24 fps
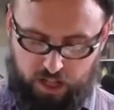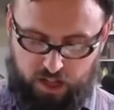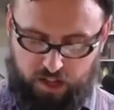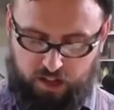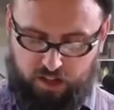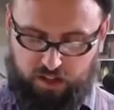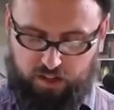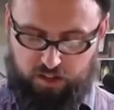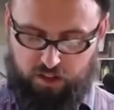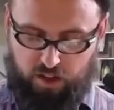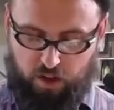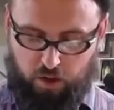
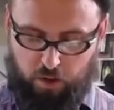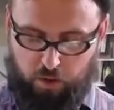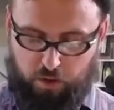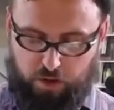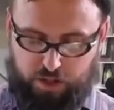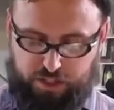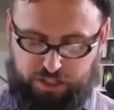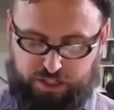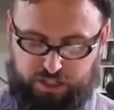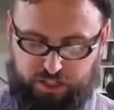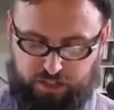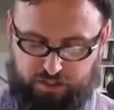The Lord
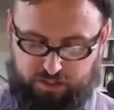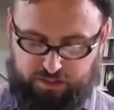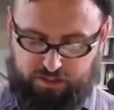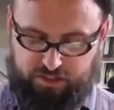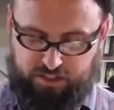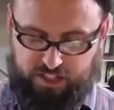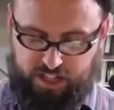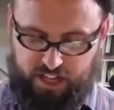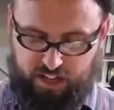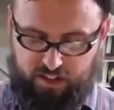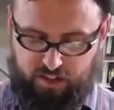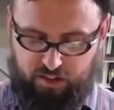shall
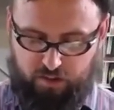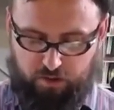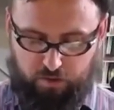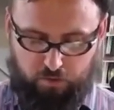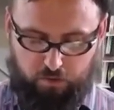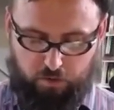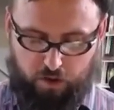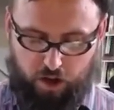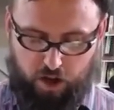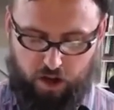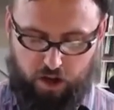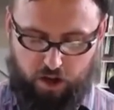send the
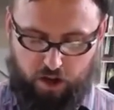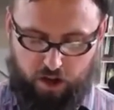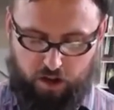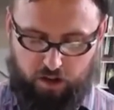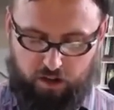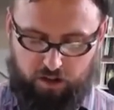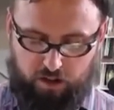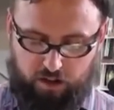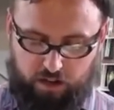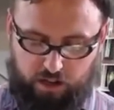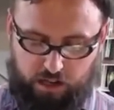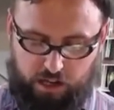
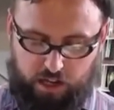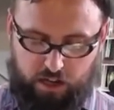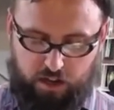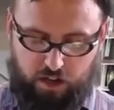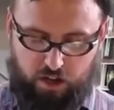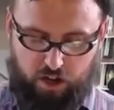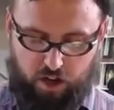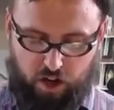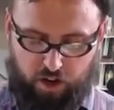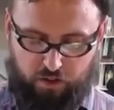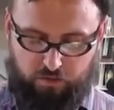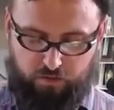rod
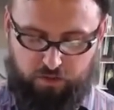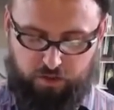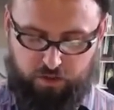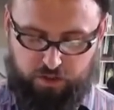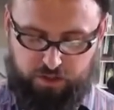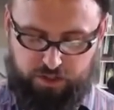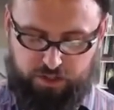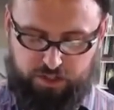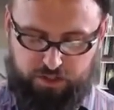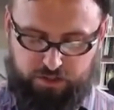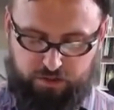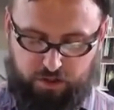of your
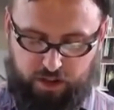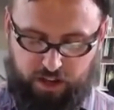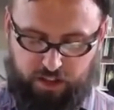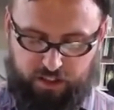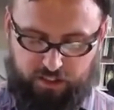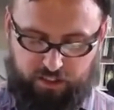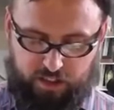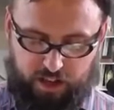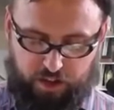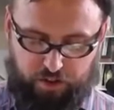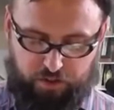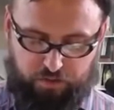
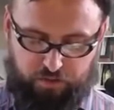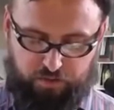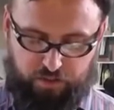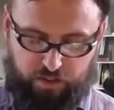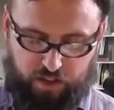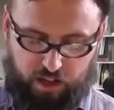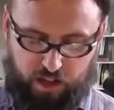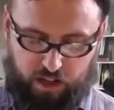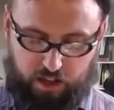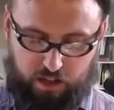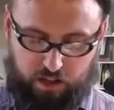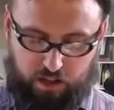strength out of
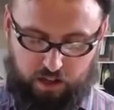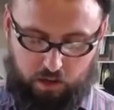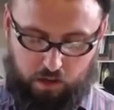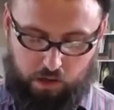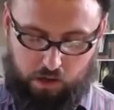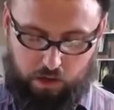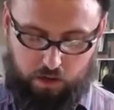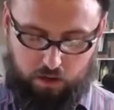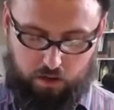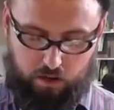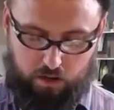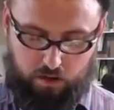
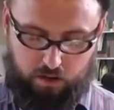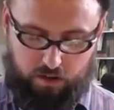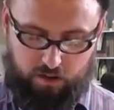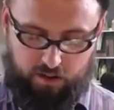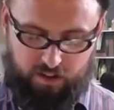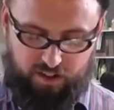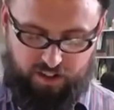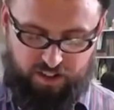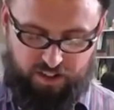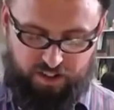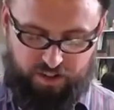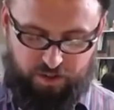Zion.
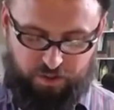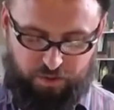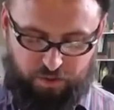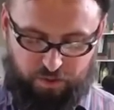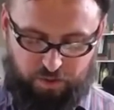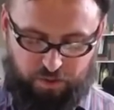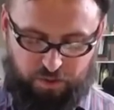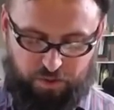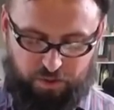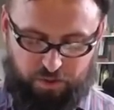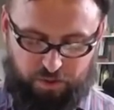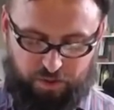
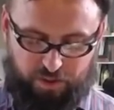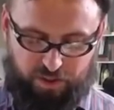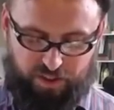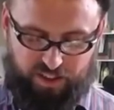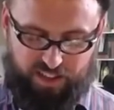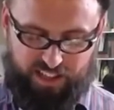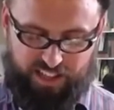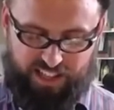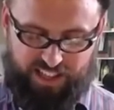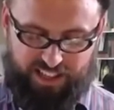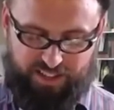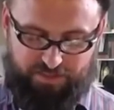rule
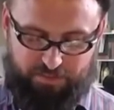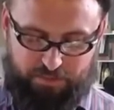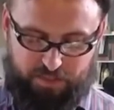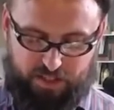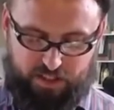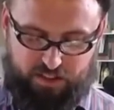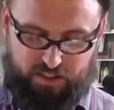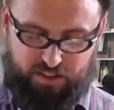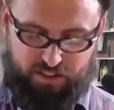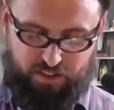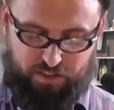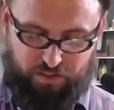in the
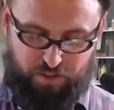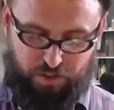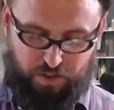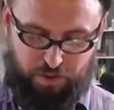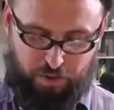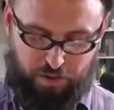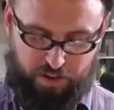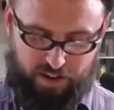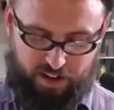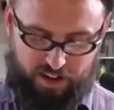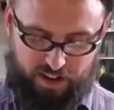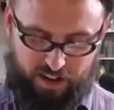midst of
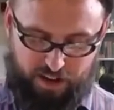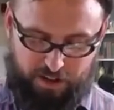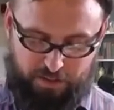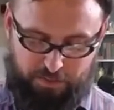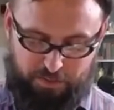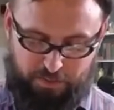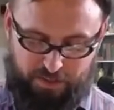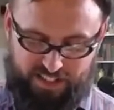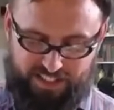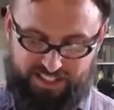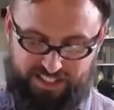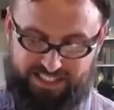your
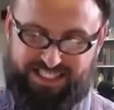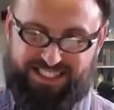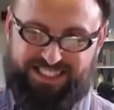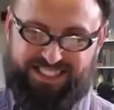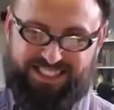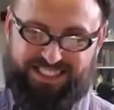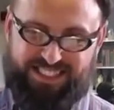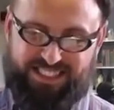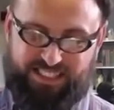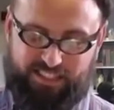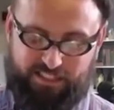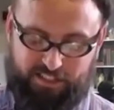enemies.
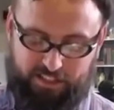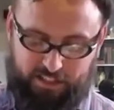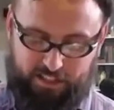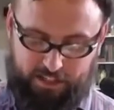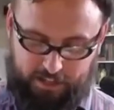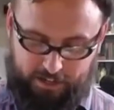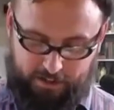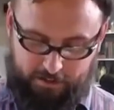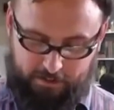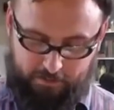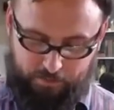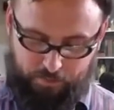
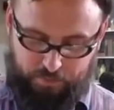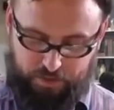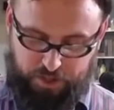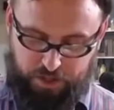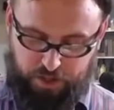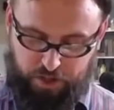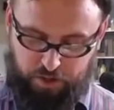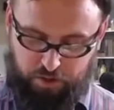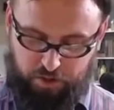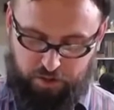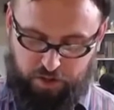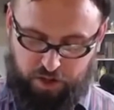You
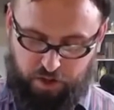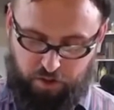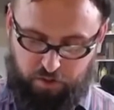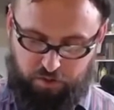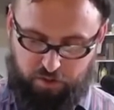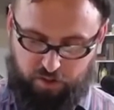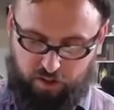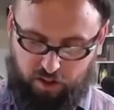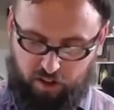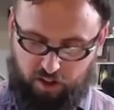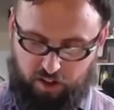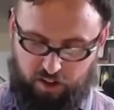know, it goes
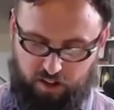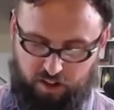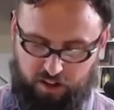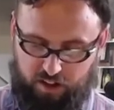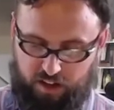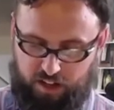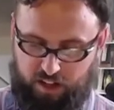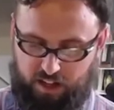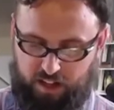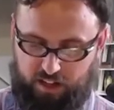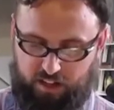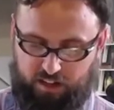on,
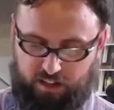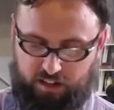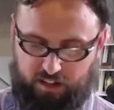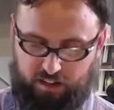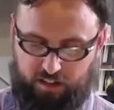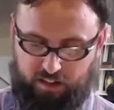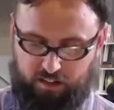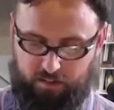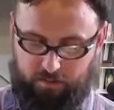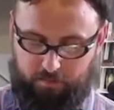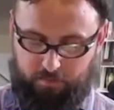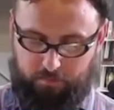
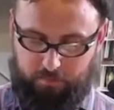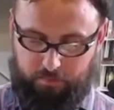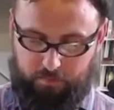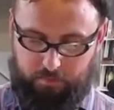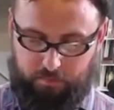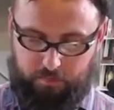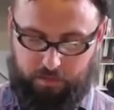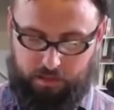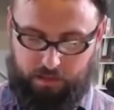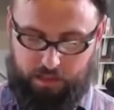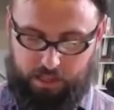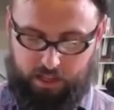and
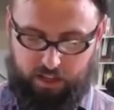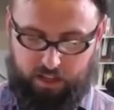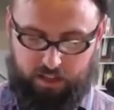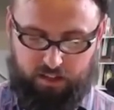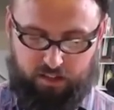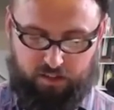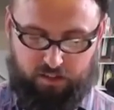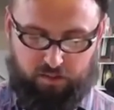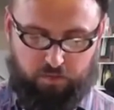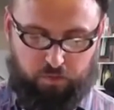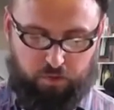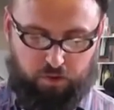
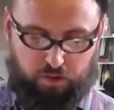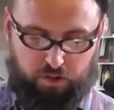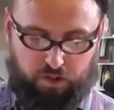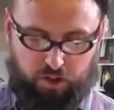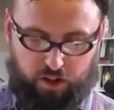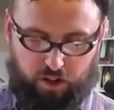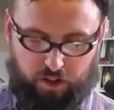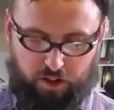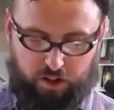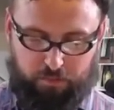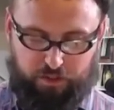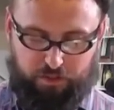this would
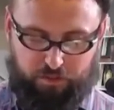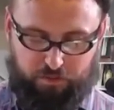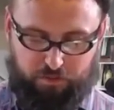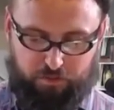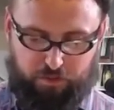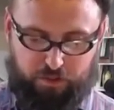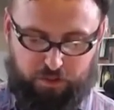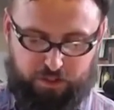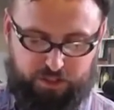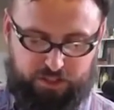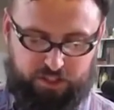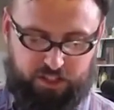not be the
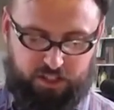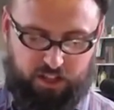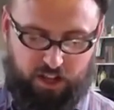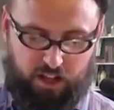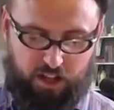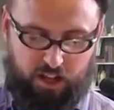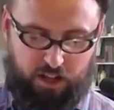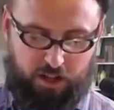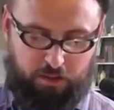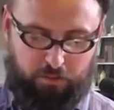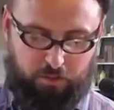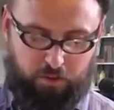first
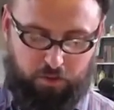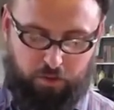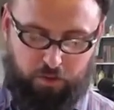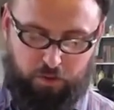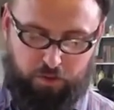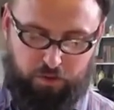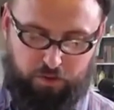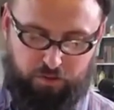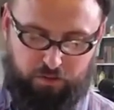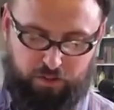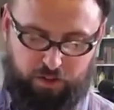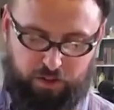time the author
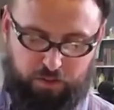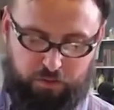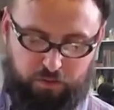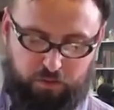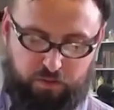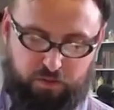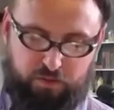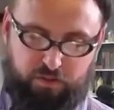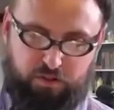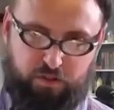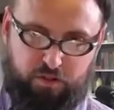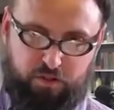of
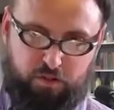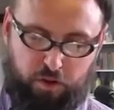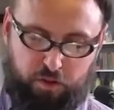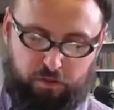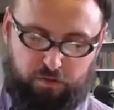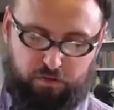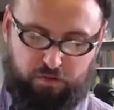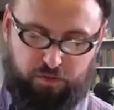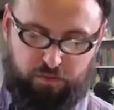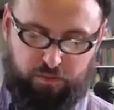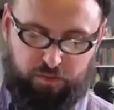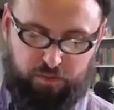Hebrews quotes
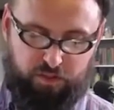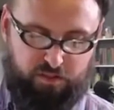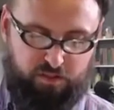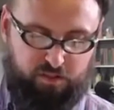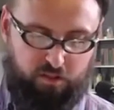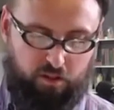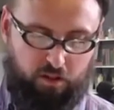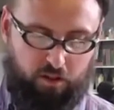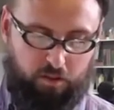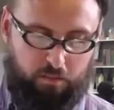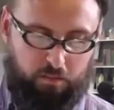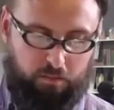from the
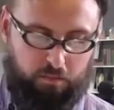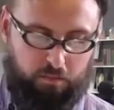psalm.